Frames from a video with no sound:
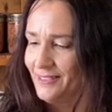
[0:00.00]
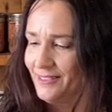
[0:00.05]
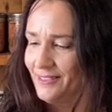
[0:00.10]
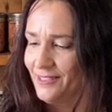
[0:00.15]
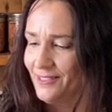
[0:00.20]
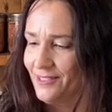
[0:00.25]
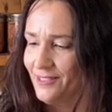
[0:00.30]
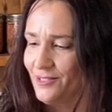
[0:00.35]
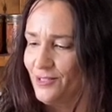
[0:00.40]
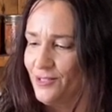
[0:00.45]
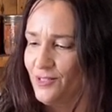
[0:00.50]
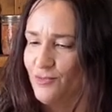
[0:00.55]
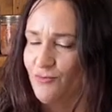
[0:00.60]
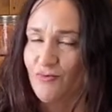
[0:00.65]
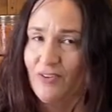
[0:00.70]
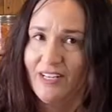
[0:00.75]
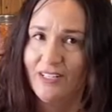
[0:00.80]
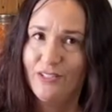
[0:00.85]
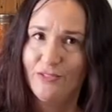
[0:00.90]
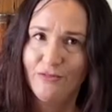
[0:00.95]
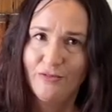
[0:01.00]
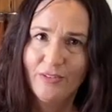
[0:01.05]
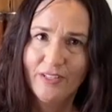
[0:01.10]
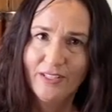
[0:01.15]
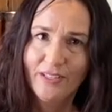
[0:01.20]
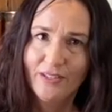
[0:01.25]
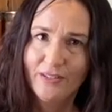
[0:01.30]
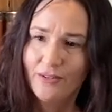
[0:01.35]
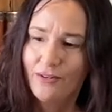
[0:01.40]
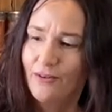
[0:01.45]
So just run your
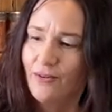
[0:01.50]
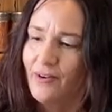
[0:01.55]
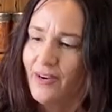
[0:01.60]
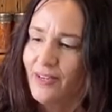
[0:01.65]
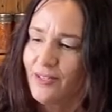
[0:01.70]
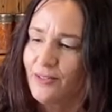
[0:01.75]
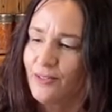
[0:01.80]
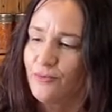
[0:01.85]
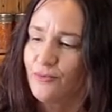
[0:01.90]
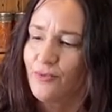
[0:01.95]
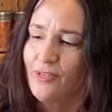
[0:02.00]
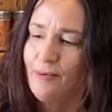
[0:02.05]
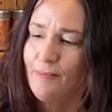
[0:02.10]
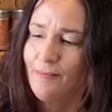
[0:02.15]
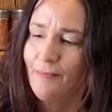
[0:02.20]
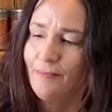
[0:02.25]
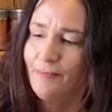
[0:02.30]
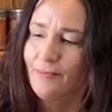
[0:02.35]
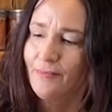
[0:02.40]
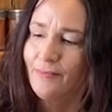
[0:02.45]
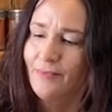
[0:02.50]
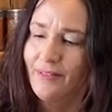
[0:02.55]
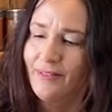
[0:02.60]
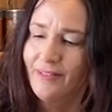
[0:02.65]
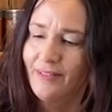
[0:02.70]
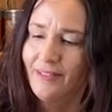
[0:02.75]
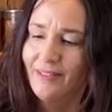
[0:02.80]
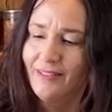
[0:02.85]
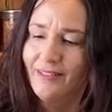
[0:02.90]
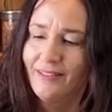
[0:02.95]
finger around the rim
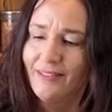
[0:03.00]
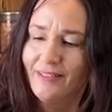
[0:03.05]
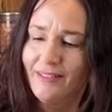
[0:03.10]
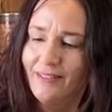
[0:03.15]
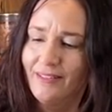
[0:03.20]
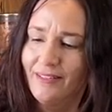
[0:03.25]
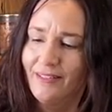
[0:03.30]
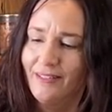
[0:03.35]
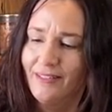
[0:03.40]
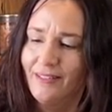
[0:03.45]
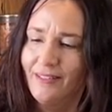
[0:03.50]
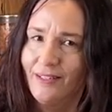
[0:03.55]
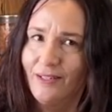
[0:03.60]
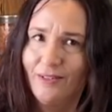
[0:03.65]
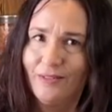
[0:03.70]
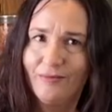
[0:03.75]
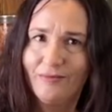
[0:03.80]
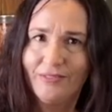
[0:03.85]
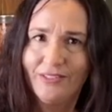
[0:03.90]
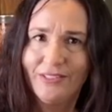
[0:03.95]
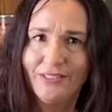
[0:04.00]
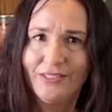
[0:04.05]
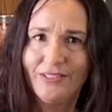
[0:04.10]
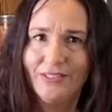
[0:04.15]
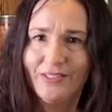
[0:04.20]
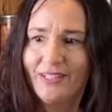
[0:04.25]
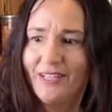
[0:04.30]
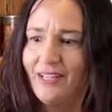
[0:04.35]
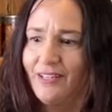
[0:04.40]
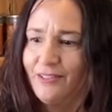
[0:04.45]
and hopefully you
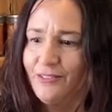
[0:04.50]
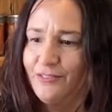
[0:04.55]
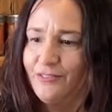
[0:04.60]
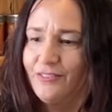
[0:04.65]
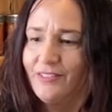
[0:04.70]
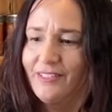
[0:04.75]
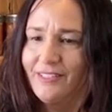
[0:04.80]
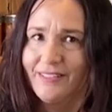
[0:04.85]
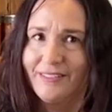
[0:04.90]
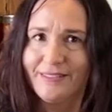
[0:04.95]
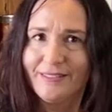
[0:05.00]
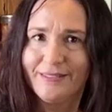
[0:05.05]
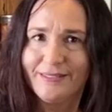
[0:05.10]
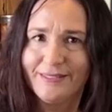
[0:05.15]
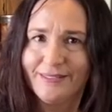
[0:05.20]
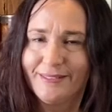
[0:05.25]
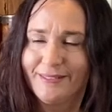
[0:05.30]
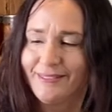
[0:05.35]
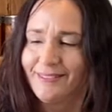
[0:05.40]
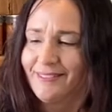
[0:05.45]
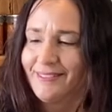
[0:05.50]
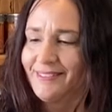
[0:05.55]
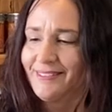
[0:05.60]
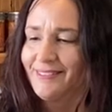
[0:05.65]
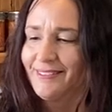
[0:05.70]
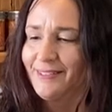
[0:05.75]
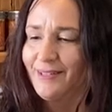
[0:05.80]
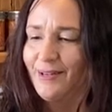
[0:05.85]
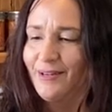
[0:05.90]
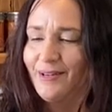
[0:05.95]
don't cut your finger.
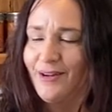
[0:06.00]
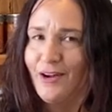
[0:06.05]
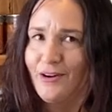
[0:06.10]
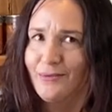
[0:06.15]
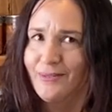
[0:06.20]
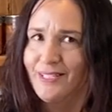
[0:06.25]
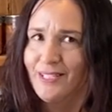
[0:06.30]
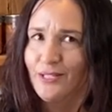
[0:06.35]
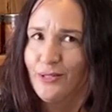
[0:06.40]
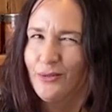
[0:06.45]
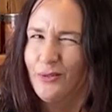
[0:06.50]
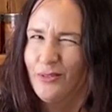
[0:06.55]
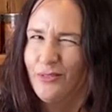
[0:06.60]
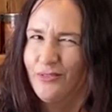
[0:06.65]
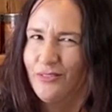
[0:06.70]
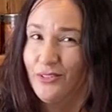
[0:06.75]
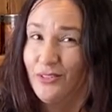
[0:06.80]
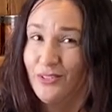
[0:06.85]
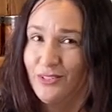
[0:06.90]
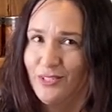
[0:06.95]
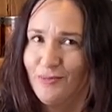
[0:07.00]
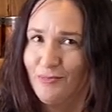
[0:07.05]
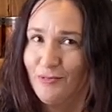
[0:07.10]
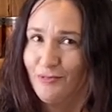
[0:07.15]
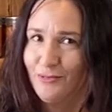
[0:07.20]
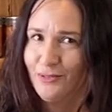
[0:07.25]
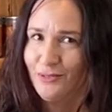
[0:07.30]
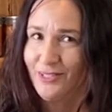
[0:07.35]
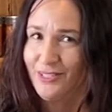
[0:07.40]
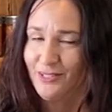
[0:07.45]
I always look first
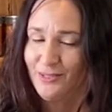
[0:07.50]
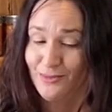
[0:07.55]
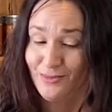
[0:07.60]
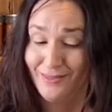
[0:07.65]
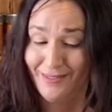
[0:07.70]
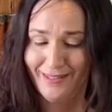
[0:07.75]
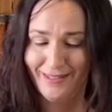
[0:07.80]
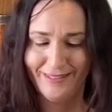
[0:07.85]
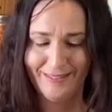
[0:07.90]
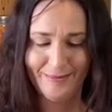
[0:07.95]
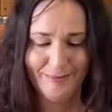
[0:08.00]
before I do that.